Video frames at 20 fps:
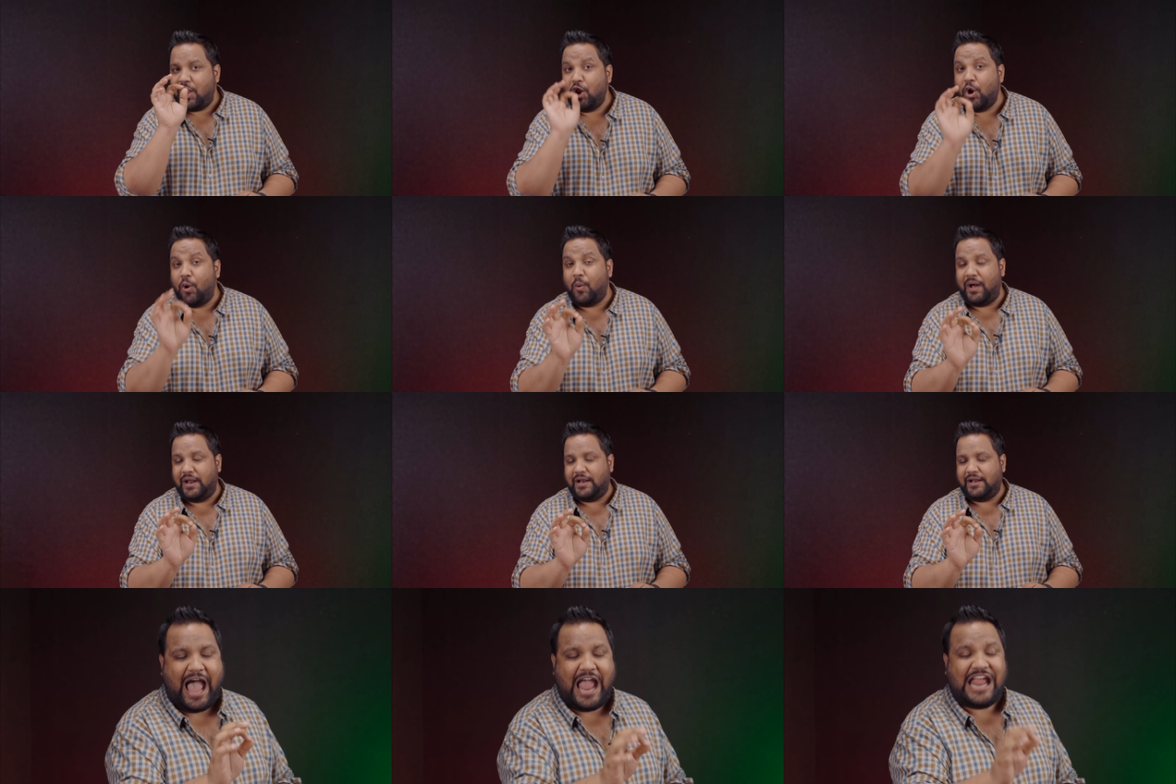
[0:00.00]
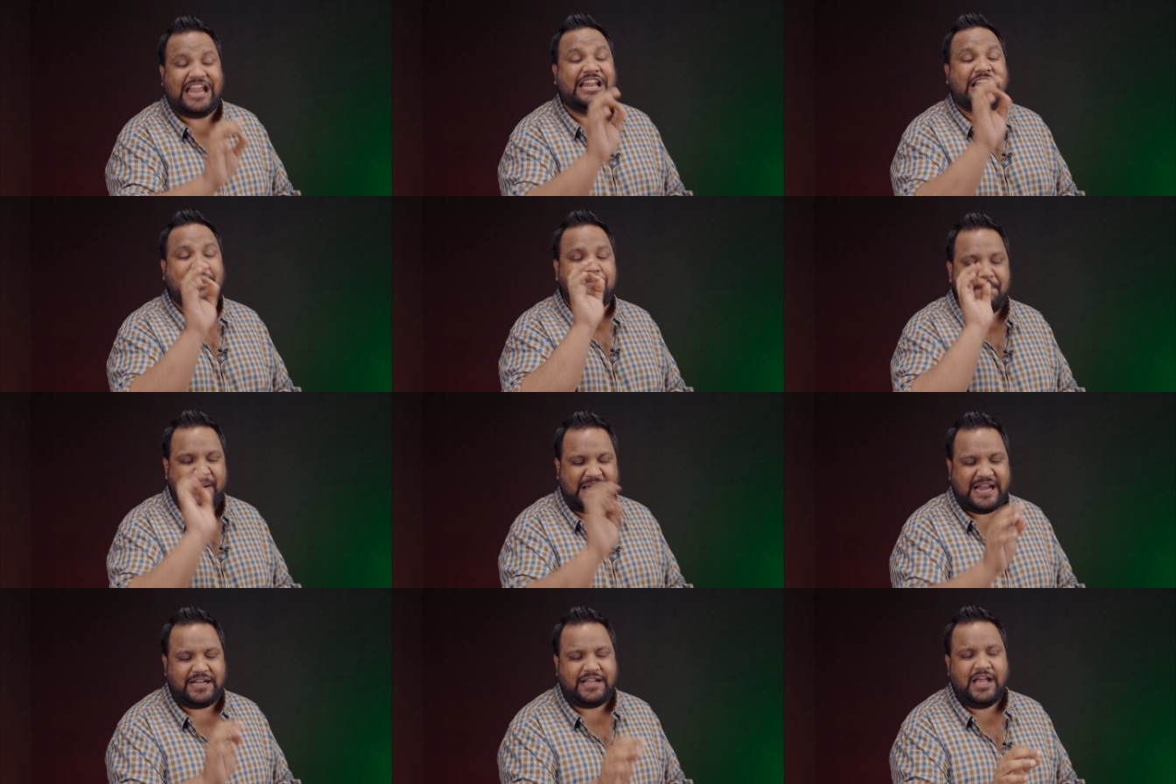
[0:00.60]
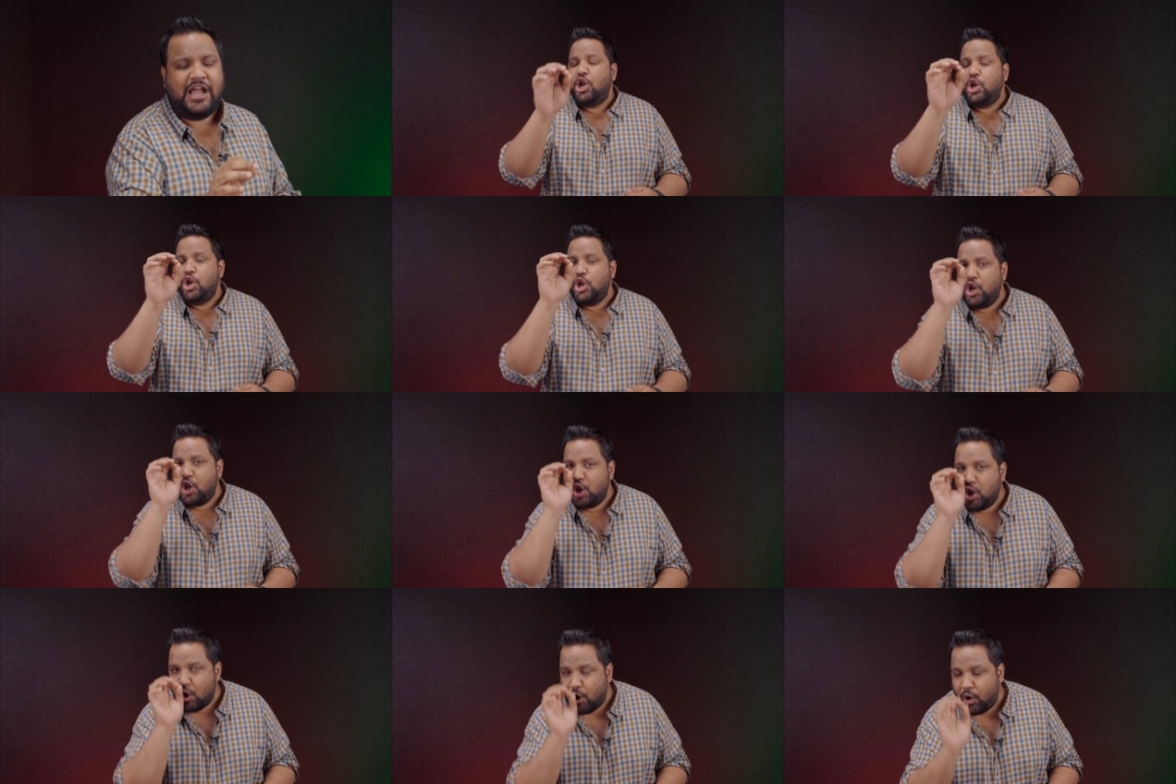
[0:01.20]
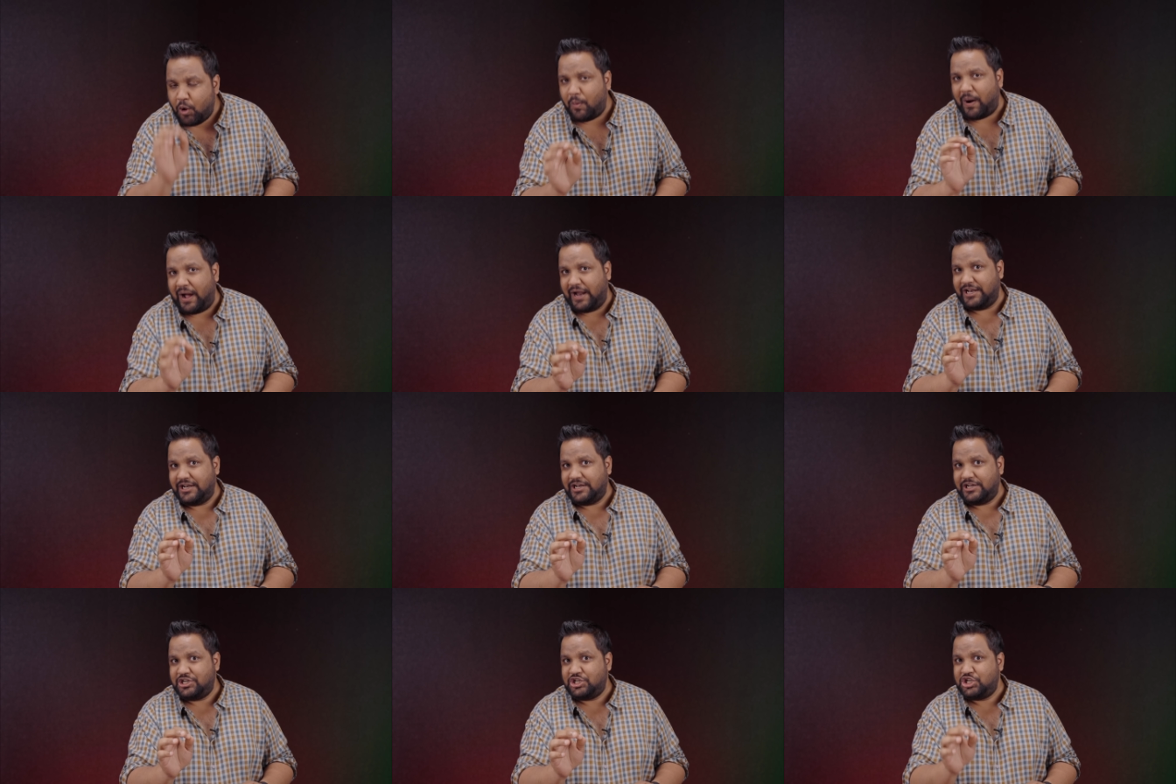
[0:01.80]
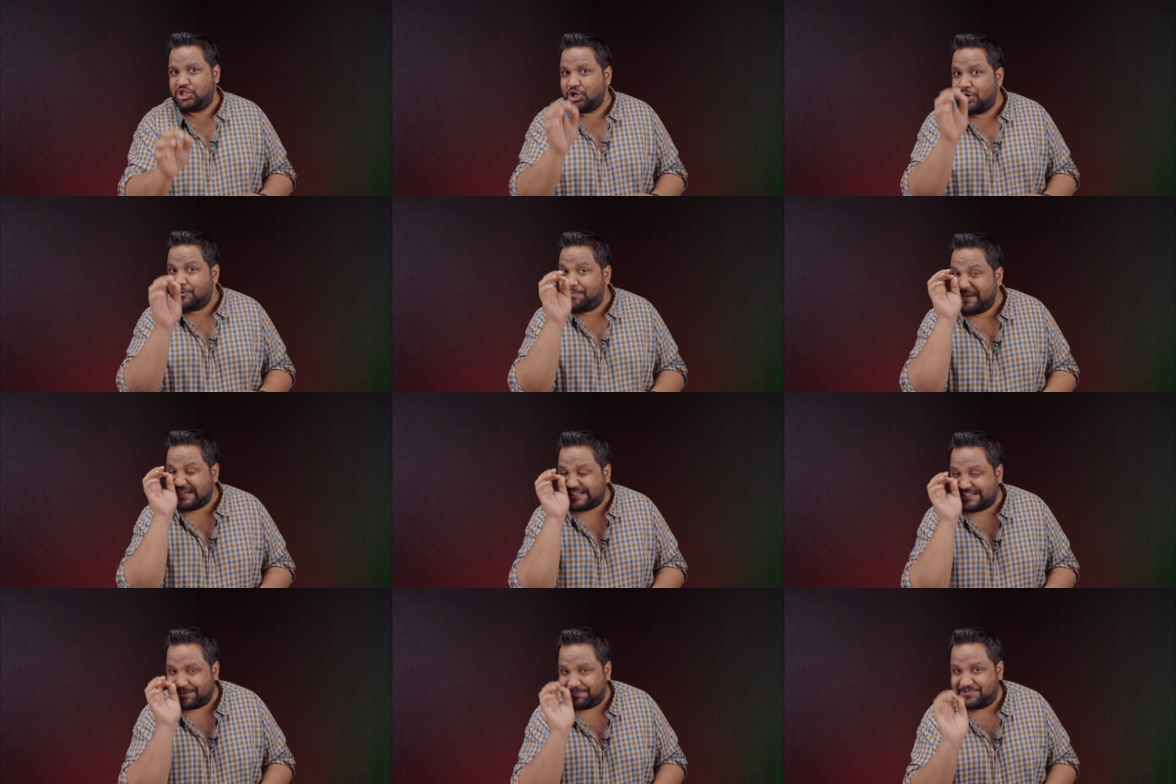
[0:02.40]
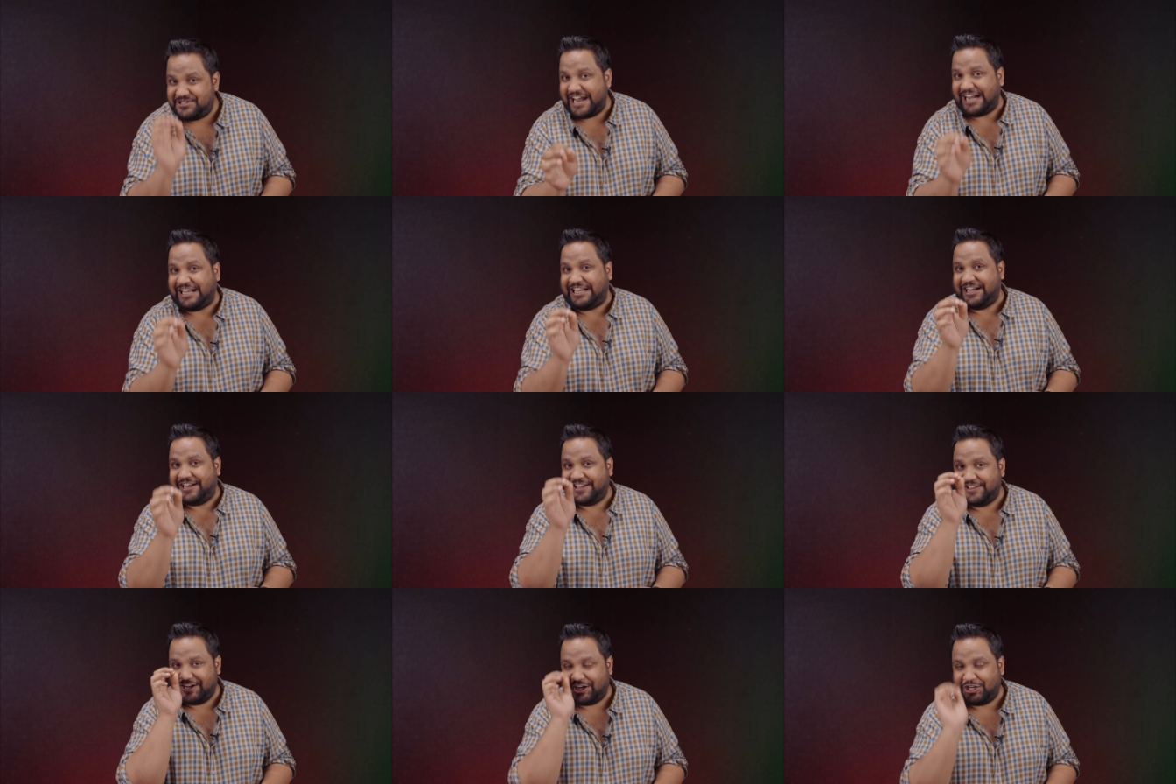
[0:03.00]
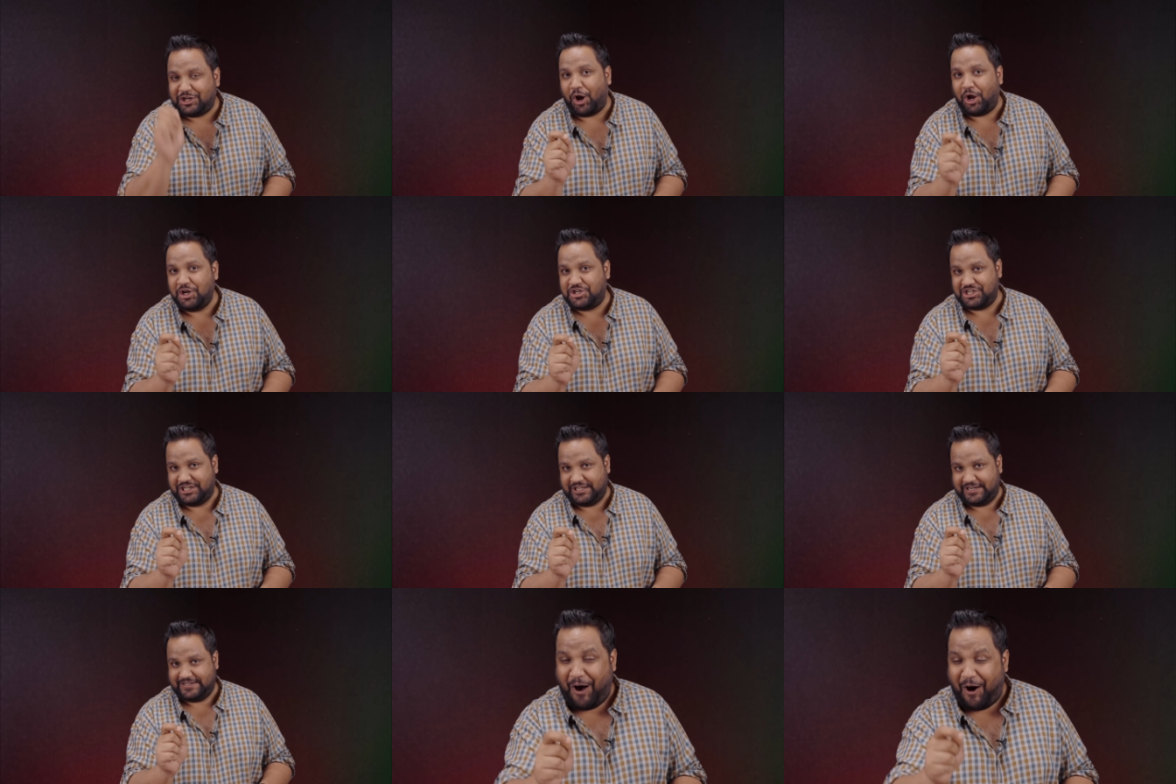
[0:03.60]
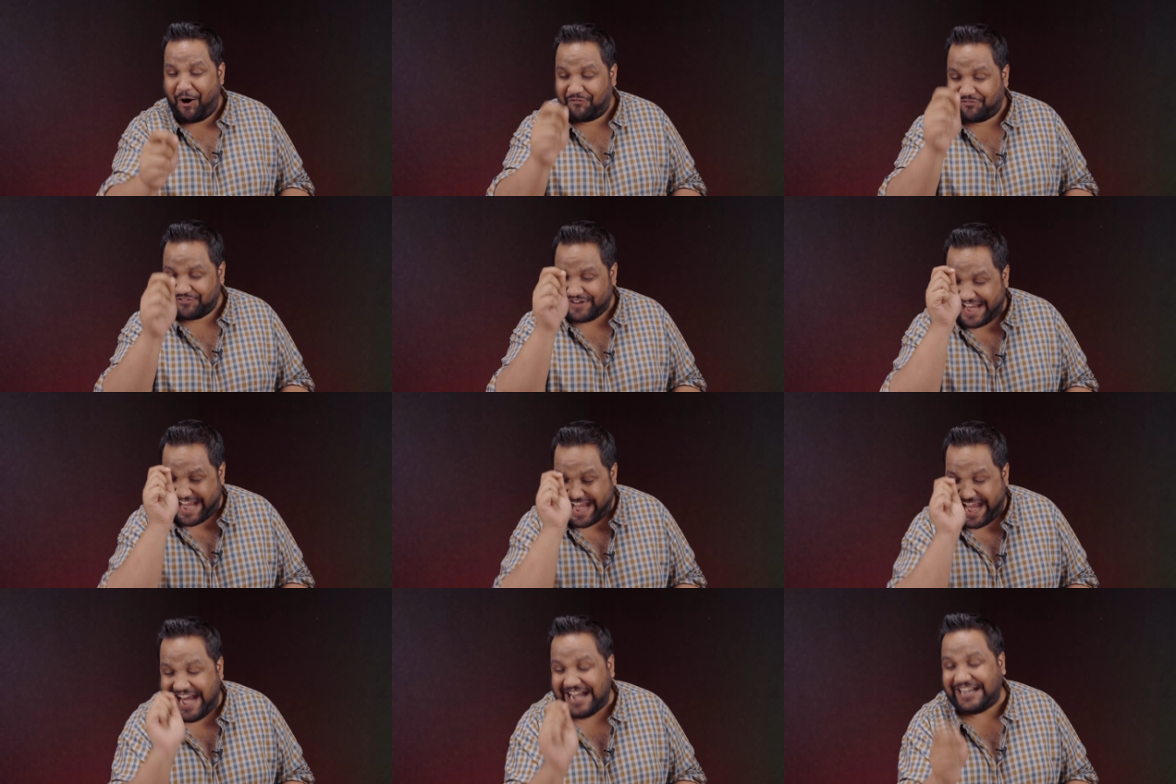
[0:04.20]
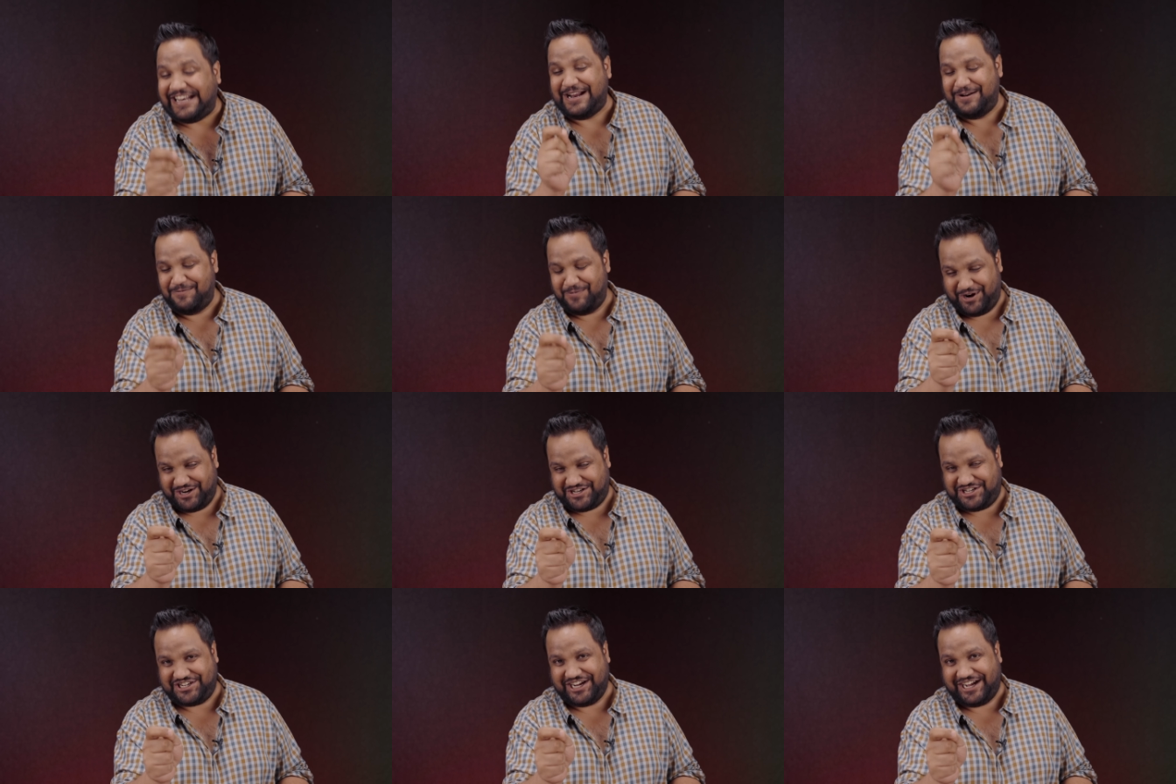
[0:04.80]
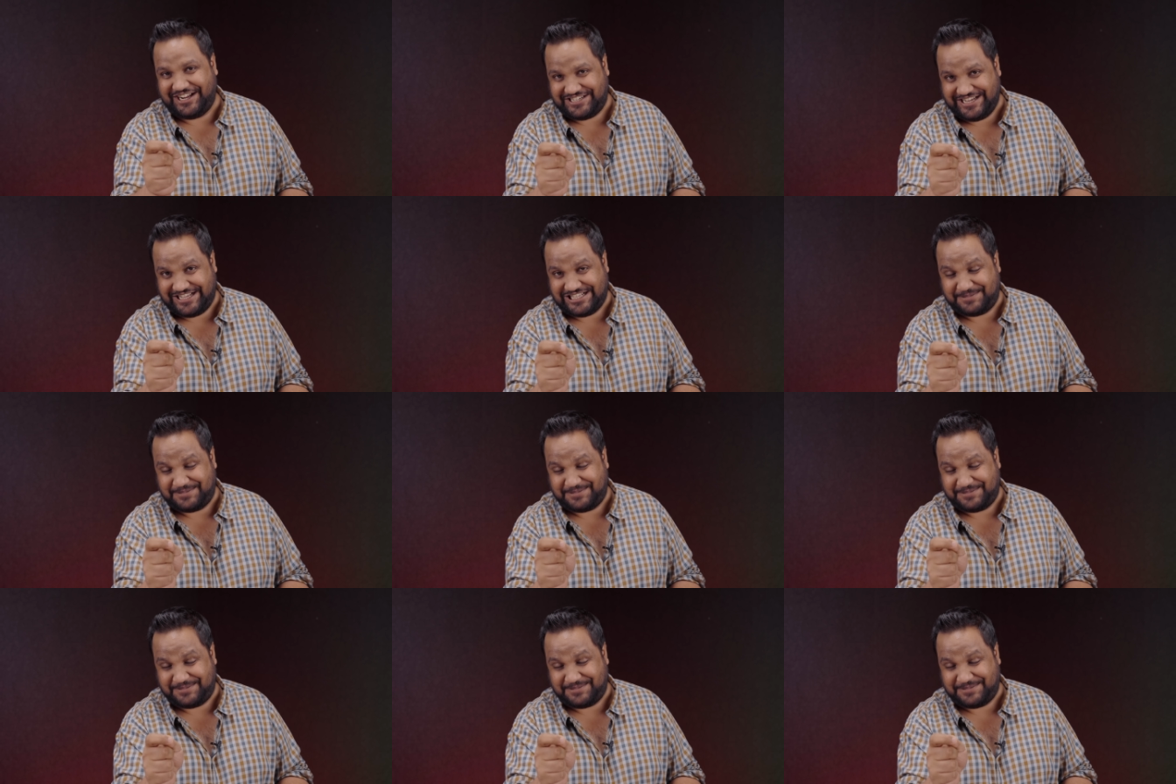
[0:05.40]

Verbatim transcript: No one, I repeat, no one should be subjected to the torture of 18 watt charging